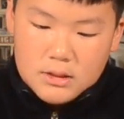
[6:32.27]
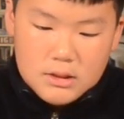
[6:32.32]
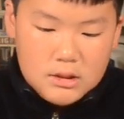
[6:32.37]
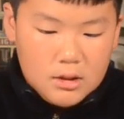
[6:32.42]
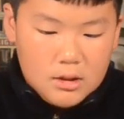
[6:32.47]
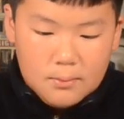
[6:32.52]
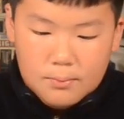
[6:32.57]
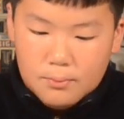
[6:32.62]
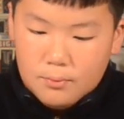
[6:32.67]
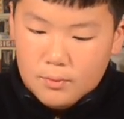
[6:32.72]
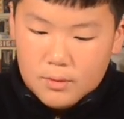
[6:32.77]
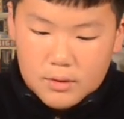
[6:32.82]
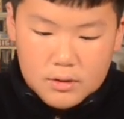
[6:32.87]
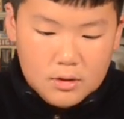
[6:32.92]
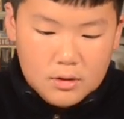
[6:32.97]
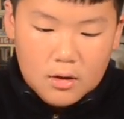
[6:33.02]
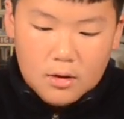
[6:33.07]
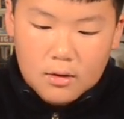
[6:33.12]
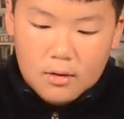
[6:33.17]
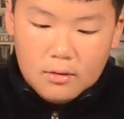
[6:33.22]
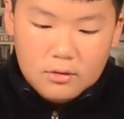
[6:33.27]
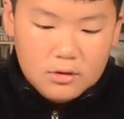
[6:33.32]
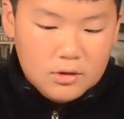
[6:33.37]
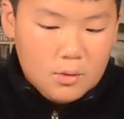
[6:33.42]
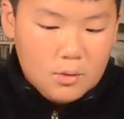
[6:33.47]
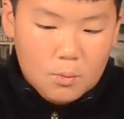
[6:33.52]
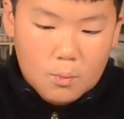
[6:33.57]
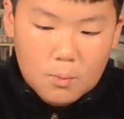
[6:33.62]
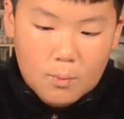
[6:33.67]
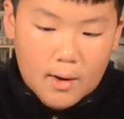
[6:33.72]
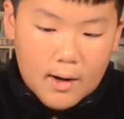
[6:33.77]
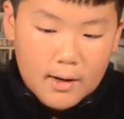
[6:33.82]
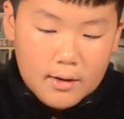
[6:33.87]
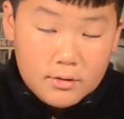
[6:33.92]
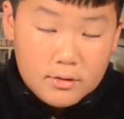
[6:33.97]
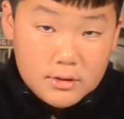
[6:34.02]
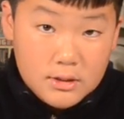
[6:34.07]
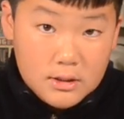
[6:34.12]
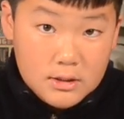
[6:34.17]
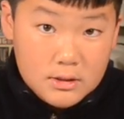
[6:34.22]
up with all the
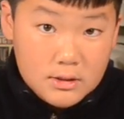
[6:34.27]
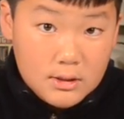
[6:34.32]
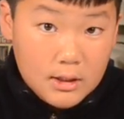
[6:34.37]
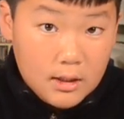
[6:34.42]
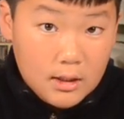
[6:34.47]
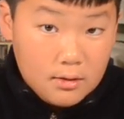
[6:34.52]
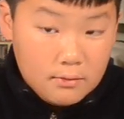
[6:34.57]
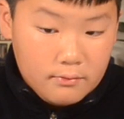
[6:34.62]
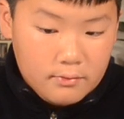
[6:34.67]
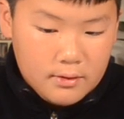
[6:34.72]
wires inside of